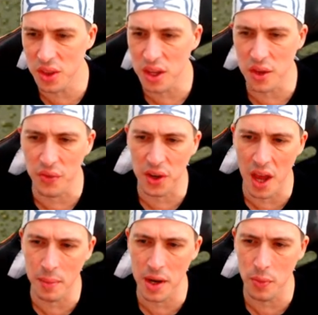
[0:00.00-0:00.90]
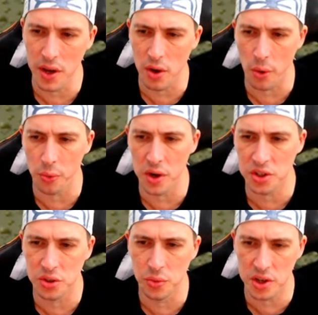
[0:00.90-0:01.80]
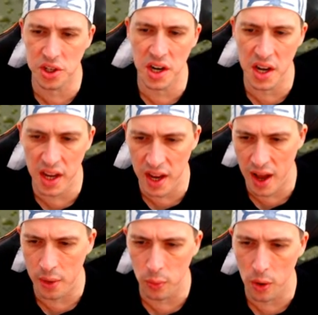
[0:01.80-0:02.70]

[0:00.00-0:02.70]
Thank you for coming in. We got Richard in here.